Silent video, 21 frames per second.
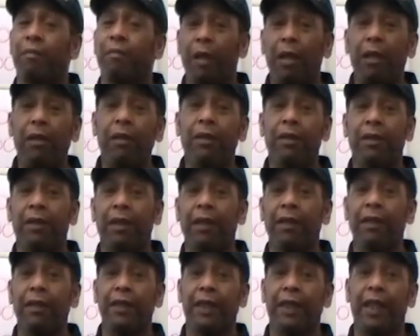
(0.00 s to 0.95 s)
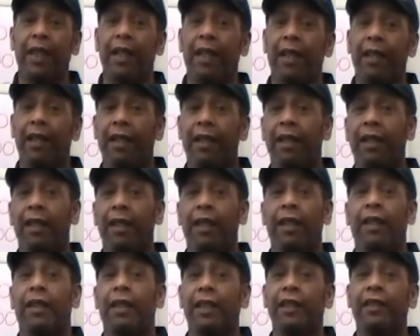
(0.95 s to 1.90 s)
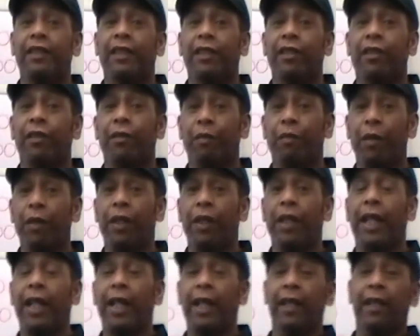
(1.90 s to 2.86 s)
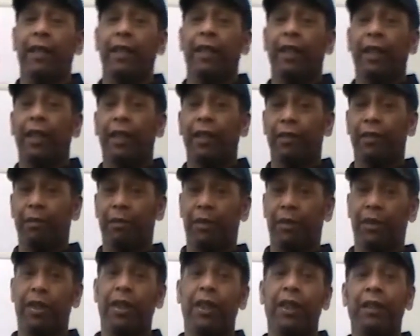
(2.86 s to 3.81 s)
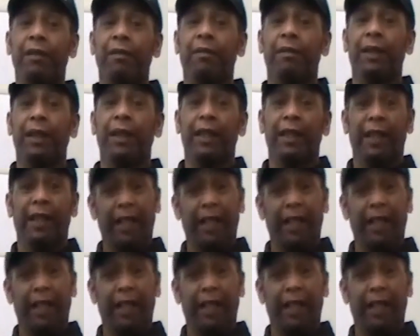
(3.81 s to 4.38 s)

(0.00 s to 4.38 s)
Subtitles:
Milestones are things that you work hard to achieve,